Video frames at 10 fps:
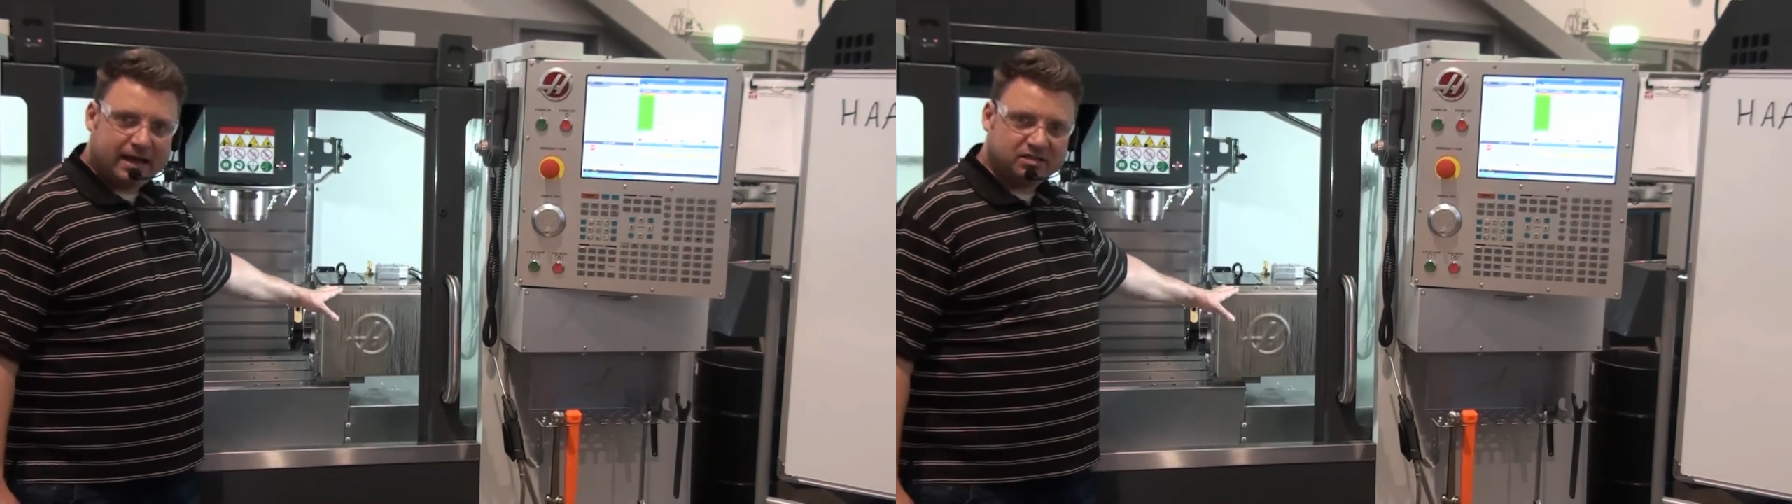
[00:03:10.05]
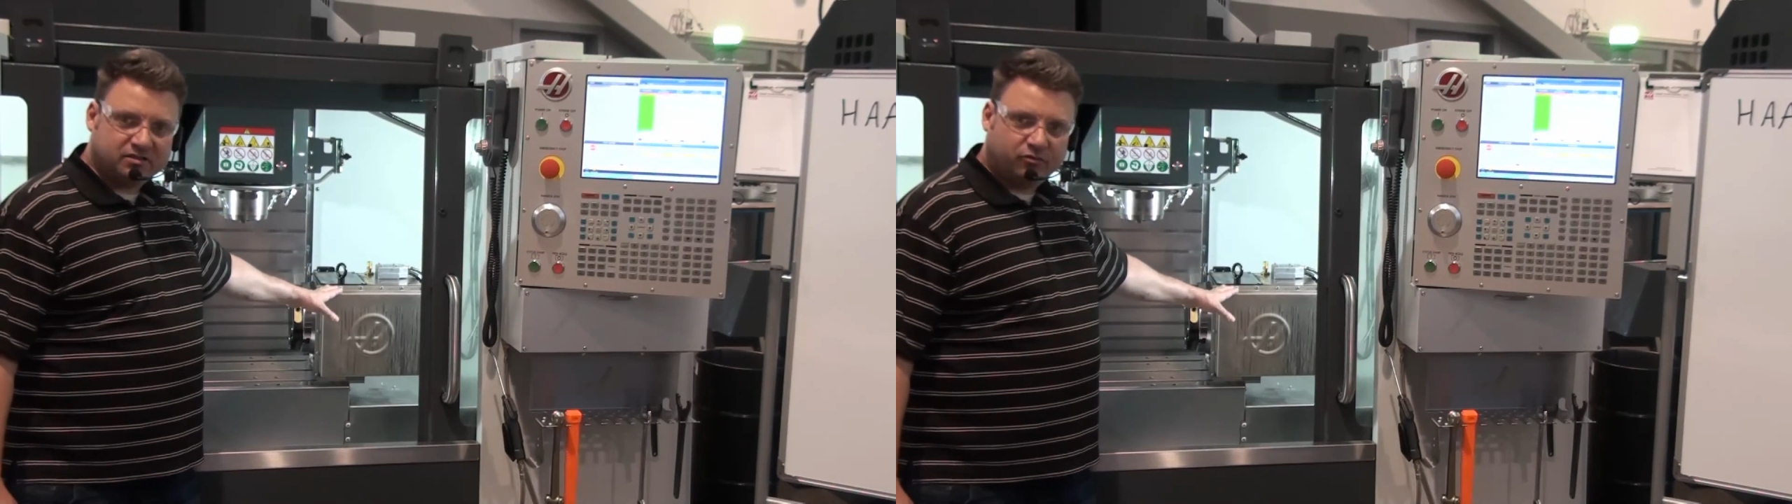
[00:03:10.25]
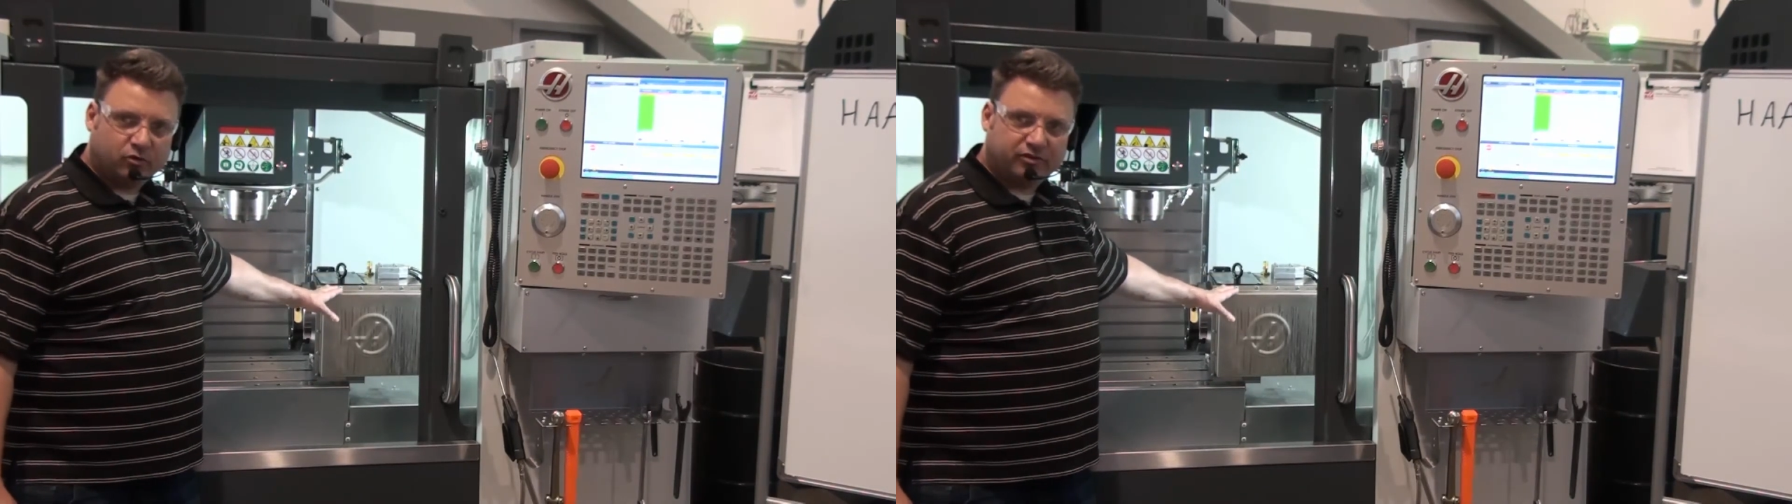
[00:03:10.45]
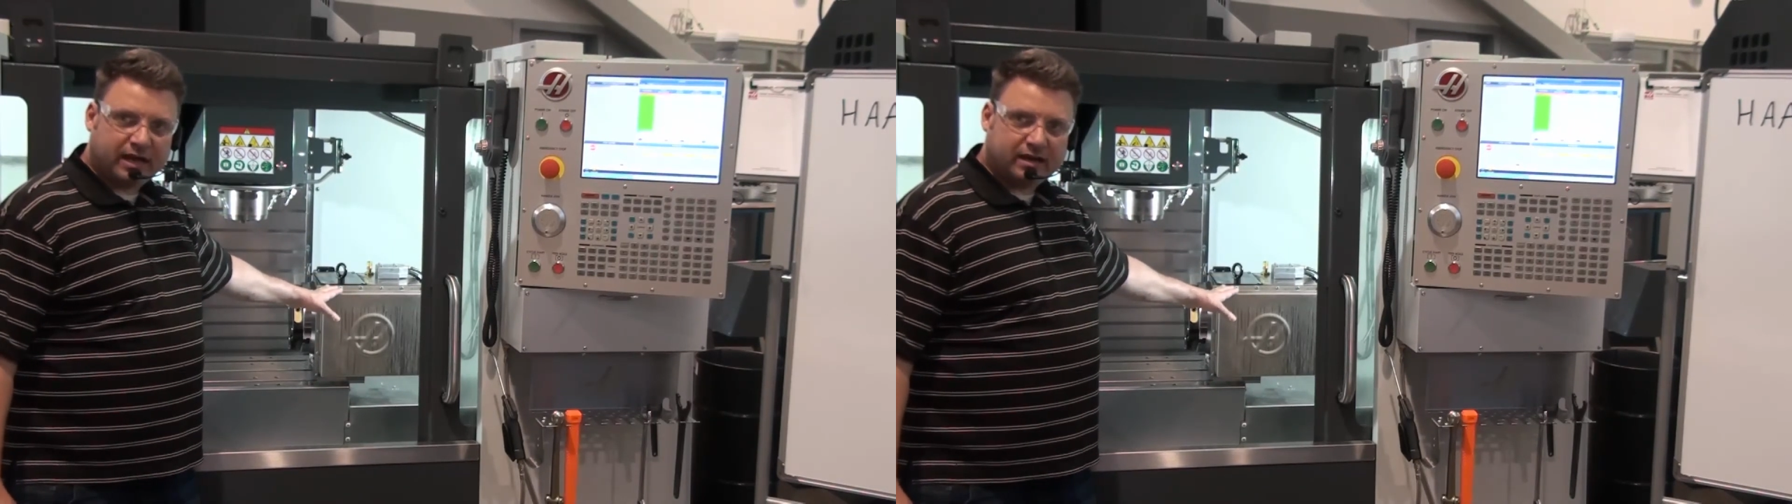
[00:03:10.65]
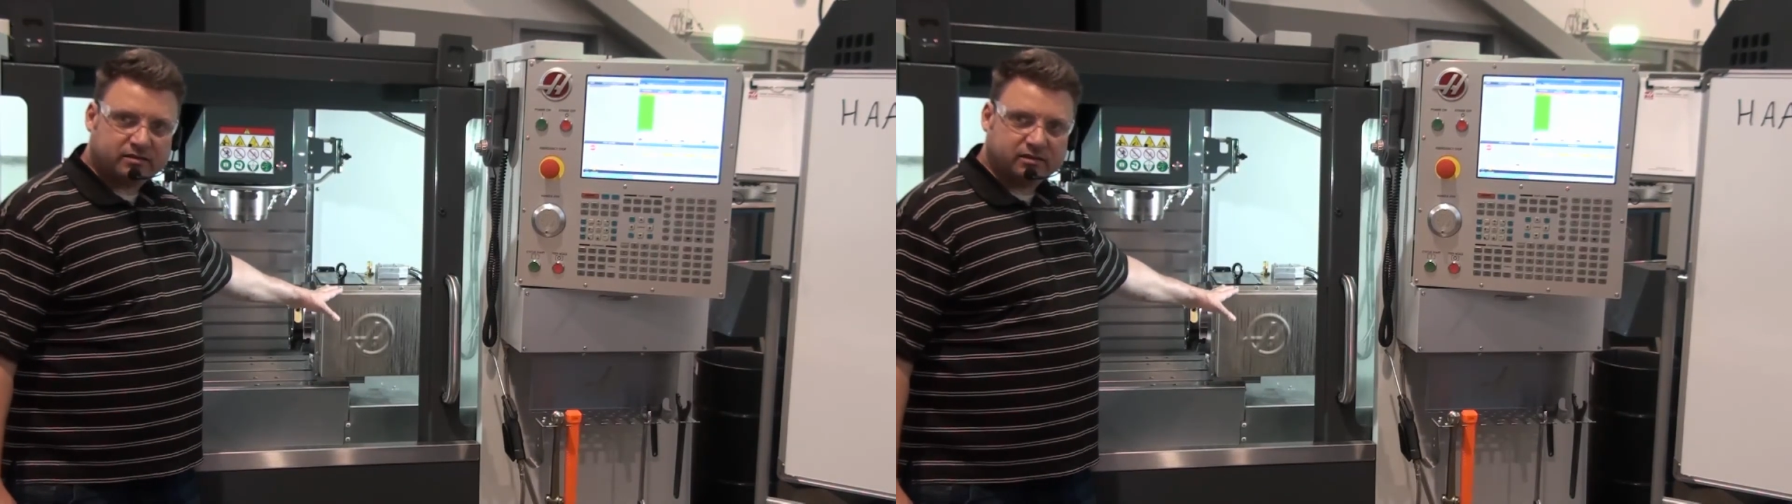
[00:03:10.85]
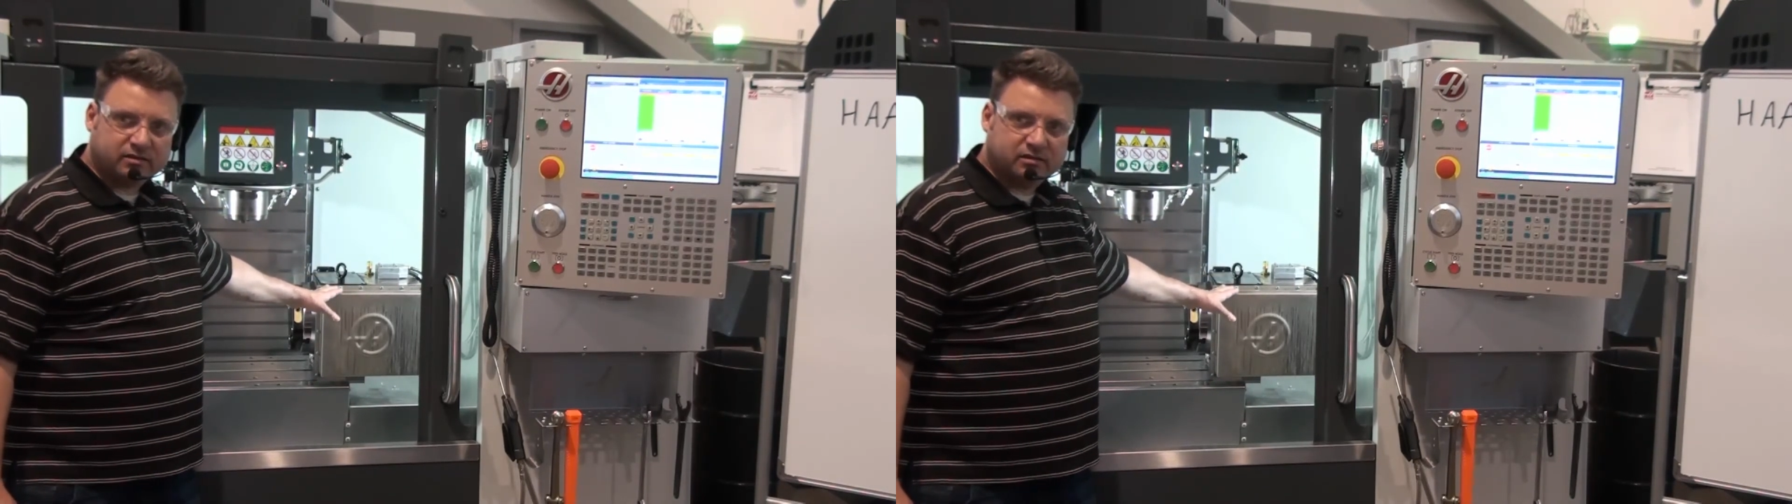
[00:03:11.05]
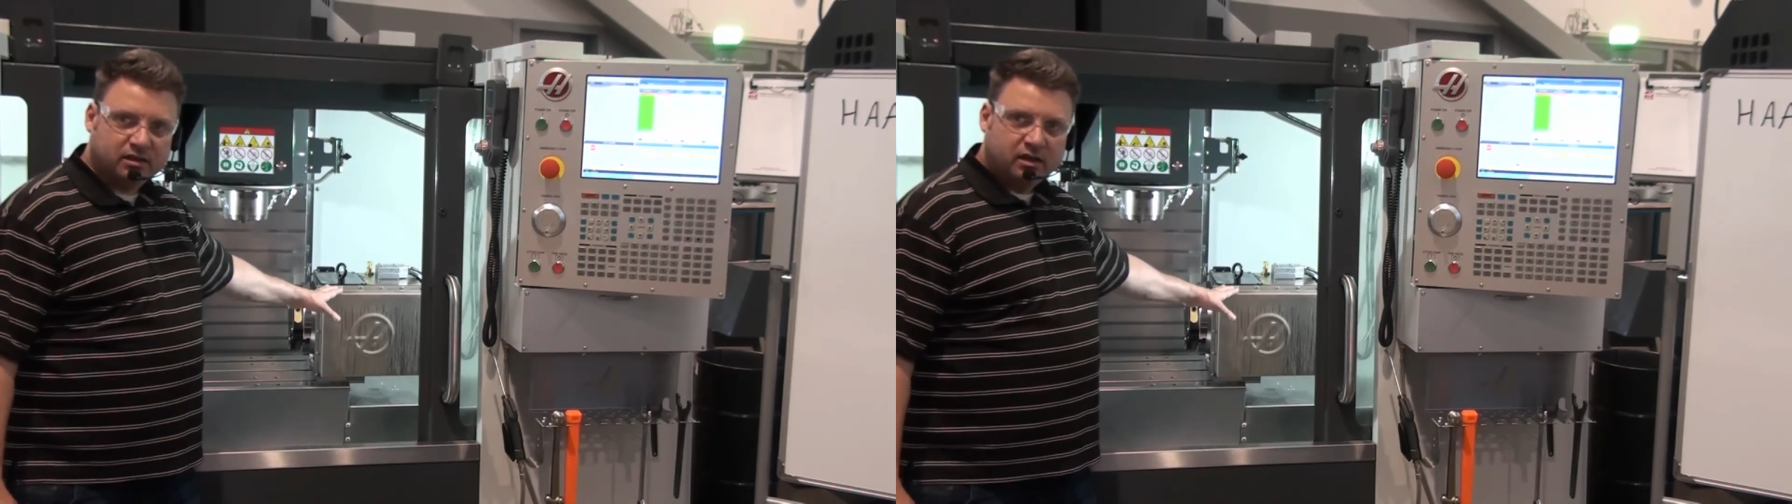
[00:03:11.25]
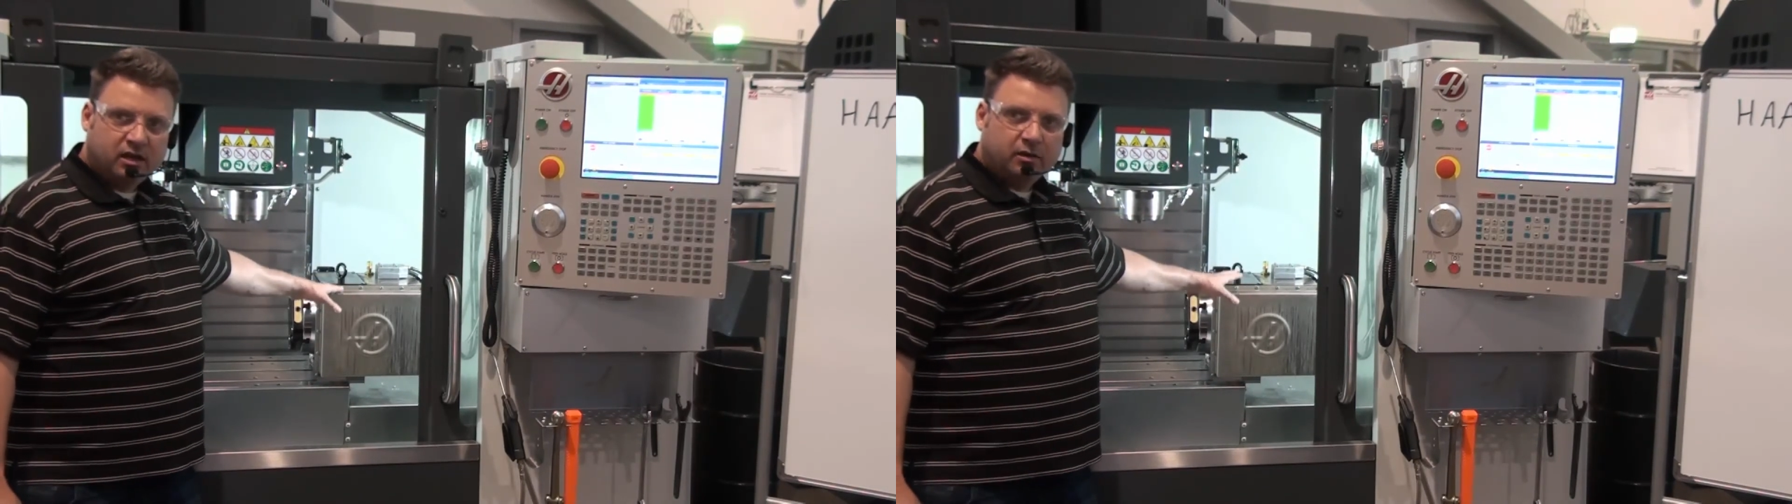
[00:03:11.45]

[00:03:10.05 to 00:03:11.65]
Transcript: has a fourth axis,